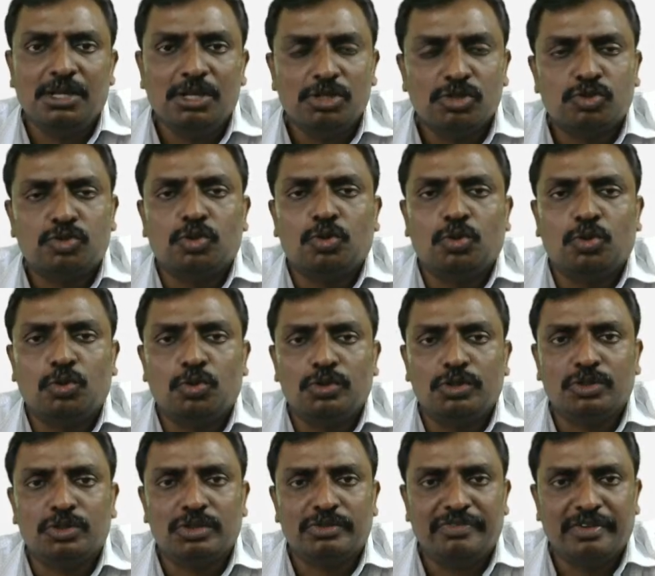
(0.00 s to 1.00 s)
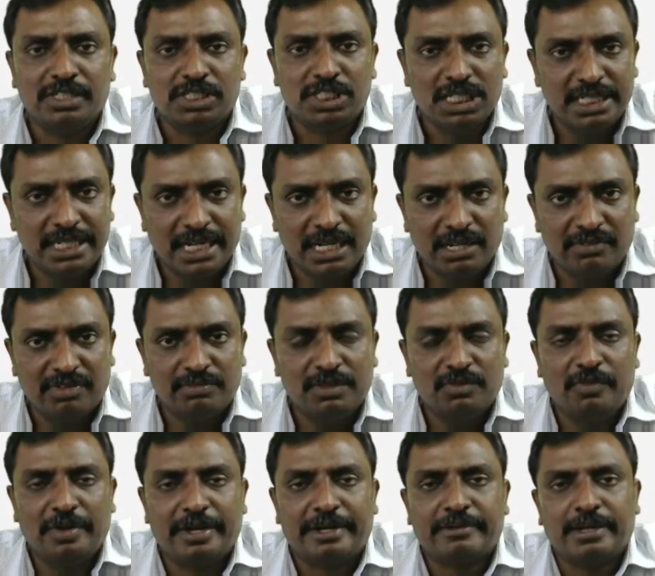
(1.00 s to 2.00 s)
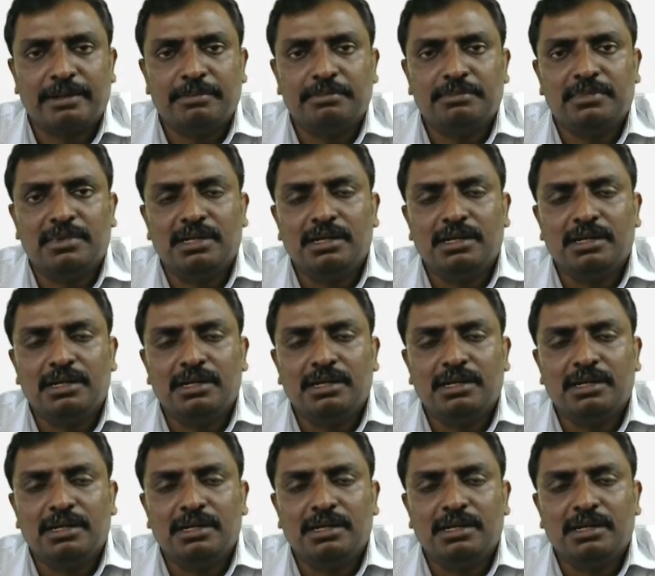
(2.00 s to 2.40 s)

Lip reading: So you could fetch the data from the webcam